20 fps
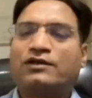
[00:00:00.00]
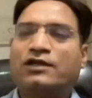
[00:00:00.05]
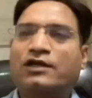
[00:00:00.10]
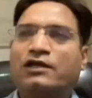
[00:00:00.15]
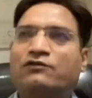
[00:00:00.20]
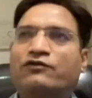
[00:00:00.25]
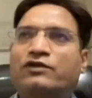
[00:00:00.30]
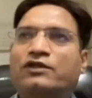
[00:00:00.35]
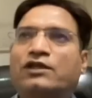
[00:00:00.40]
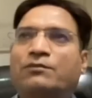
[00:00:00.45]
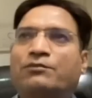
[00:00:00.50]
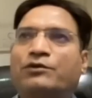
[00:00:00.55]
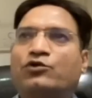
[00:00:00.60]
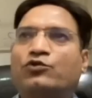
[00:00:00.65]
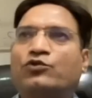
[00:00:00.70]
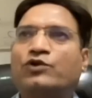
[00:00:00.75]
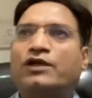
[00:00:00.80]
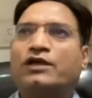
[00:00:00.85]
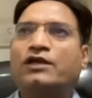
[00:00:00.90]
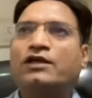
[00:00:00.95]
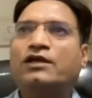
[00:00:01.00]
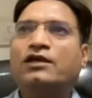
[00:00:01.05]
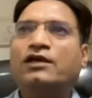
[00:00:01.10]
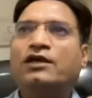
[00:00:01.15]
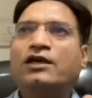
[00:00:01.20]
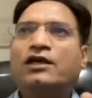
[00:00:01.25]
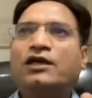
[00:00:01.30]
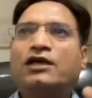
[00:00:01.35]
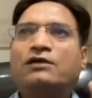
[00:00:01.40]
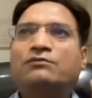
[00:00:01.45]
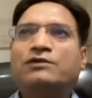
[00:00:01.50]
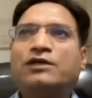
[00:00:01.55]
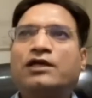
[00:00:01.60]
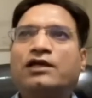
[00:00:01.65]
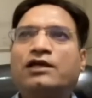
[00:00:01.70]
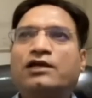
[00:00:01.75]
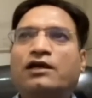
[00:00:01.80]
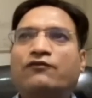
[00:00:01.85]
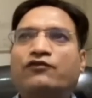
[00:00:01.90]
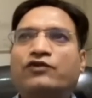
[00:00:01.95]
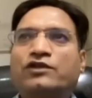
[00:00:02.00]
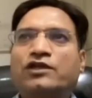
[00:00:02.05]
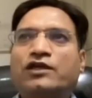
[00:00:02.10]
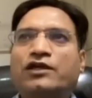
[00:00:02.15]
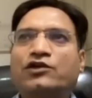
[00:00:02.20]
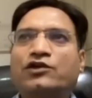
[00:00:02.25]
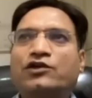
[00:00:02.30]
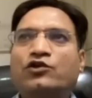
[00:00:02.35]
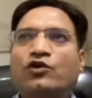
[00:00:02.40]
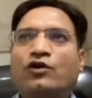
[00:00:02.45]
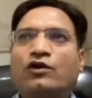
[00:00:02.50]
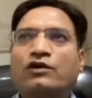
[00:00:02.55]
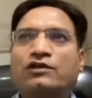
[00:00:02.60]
Thing with the pituitary, if there is deficiency,